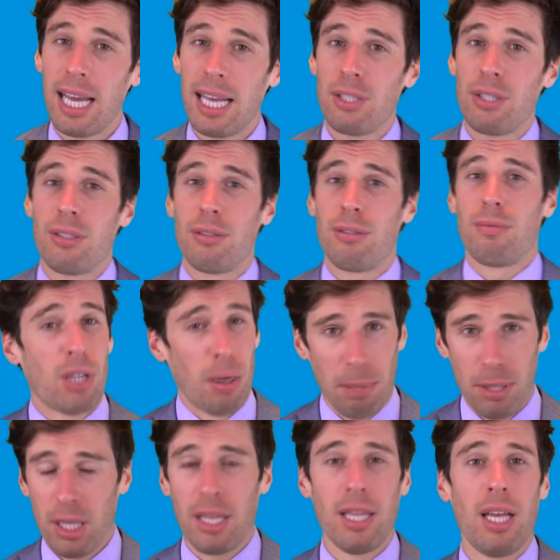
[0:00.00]
That's
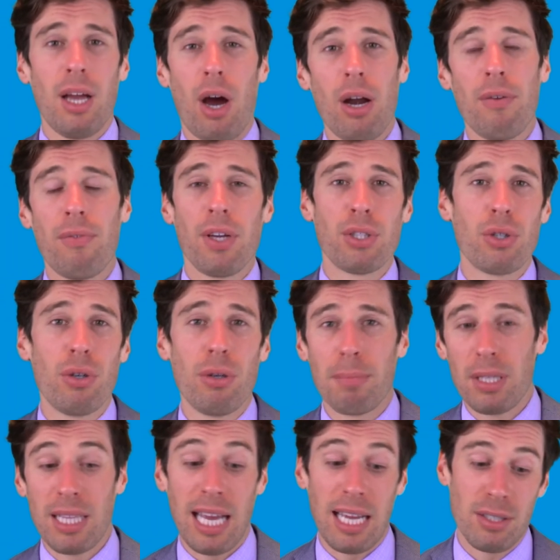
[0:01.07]
completely unofficial,
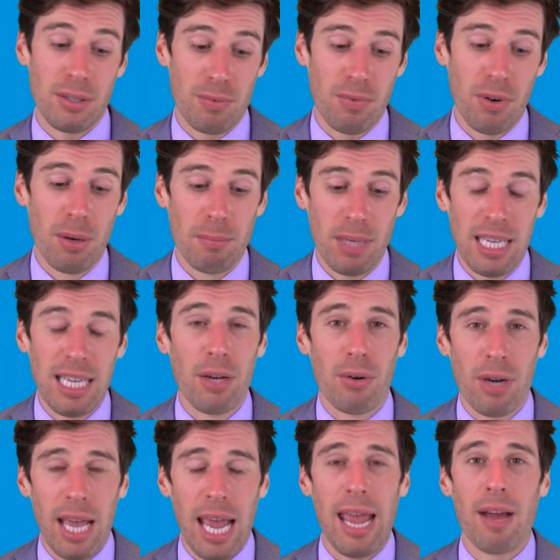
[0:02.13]
but that's from a year
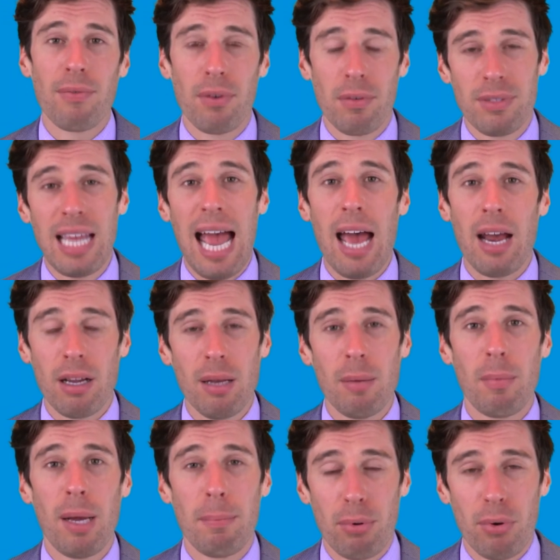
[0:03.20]
and a half of data
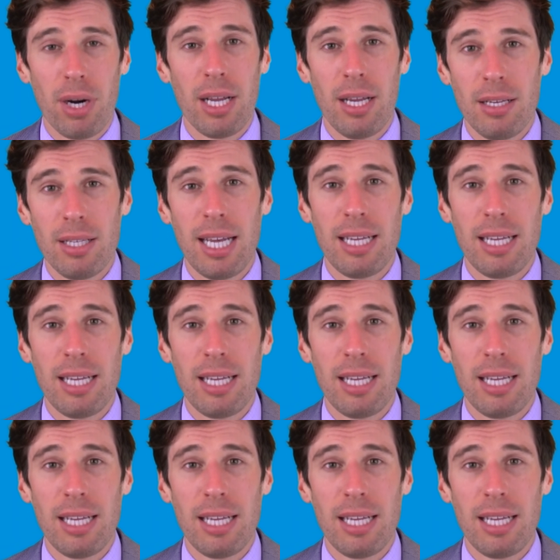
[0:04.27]
in my brain